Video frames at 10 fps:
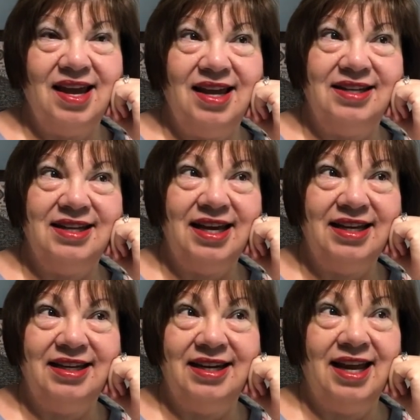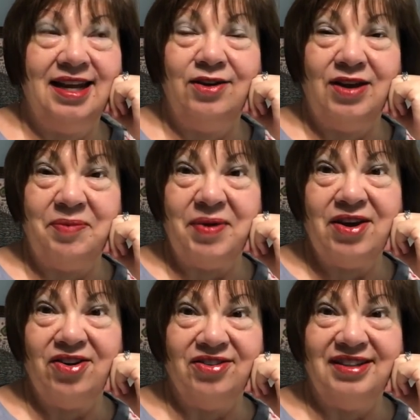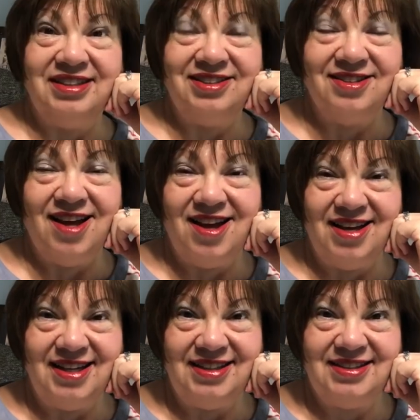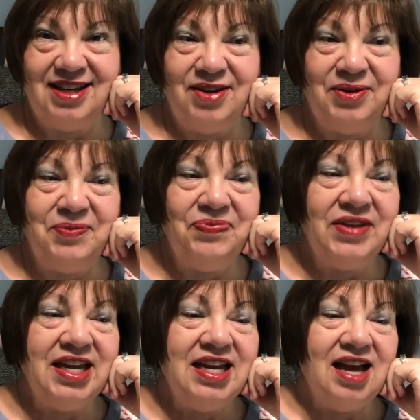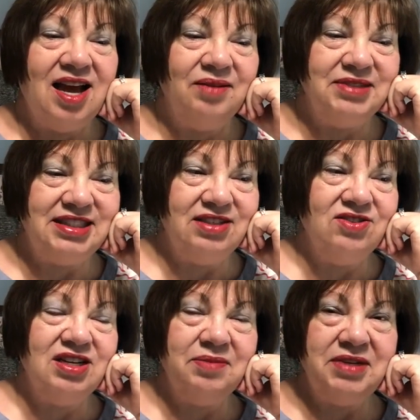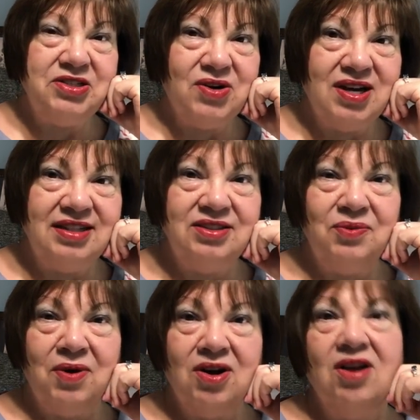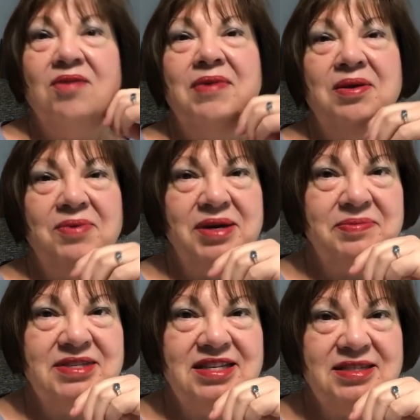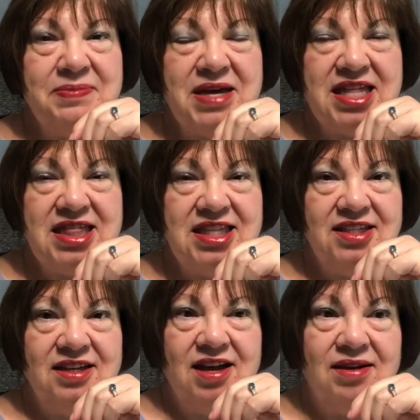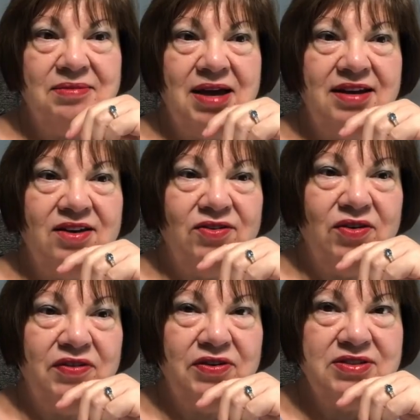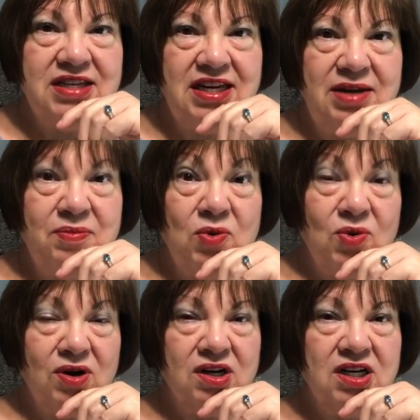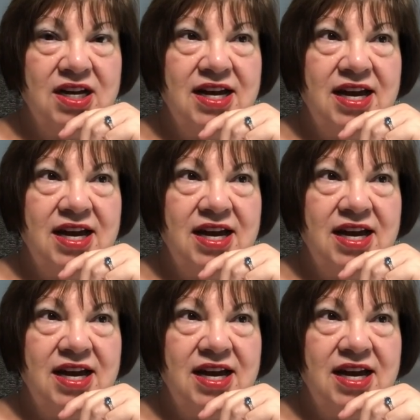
And it'll get bigger in July. So I'm still going to be trying to work on my whips this month. I don't know if there's any more